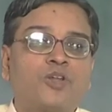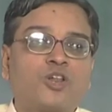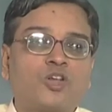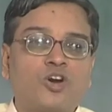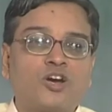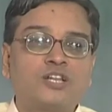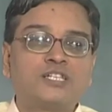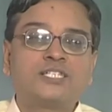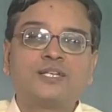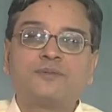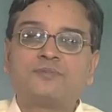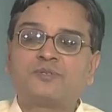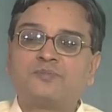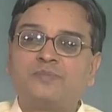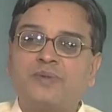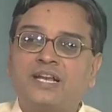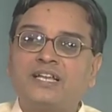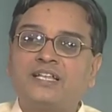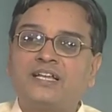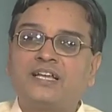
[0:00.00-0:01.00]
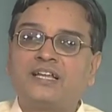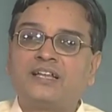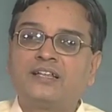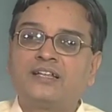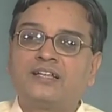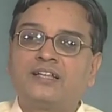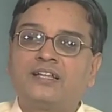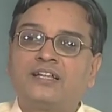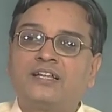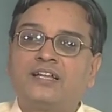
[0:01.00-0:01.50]
concepts better
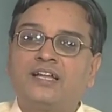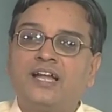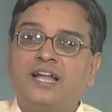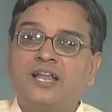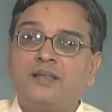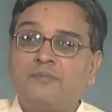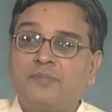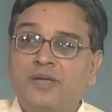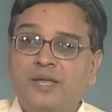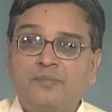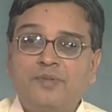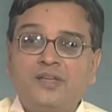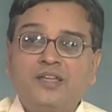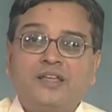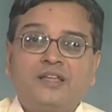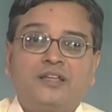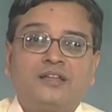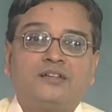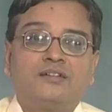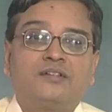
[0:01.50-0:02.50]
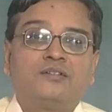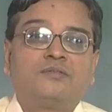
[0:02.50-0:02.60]
and maybe